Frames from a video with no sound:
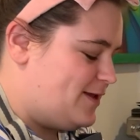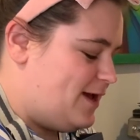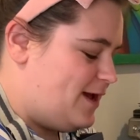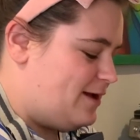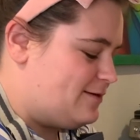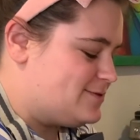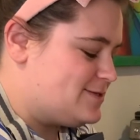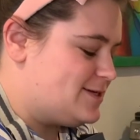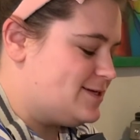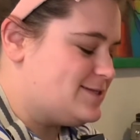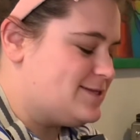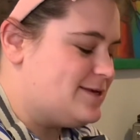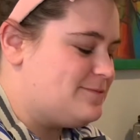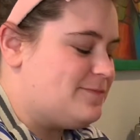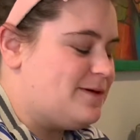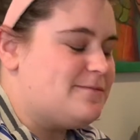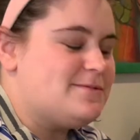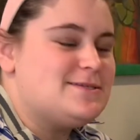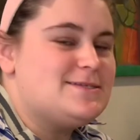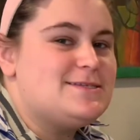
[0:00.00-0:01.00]
was gonna say
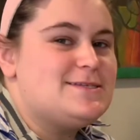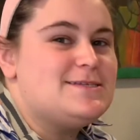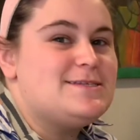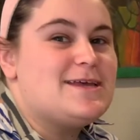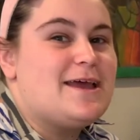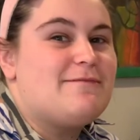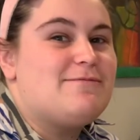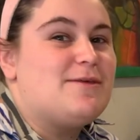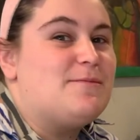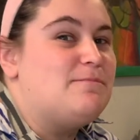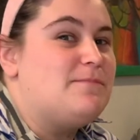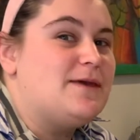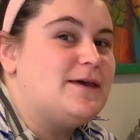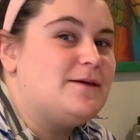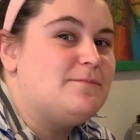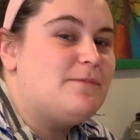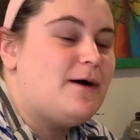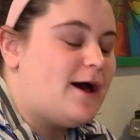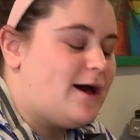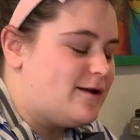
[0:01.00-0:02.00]
maybe since I have the big
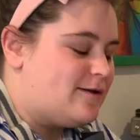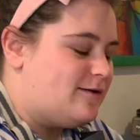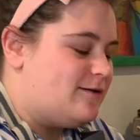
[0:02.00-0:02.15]
bottle,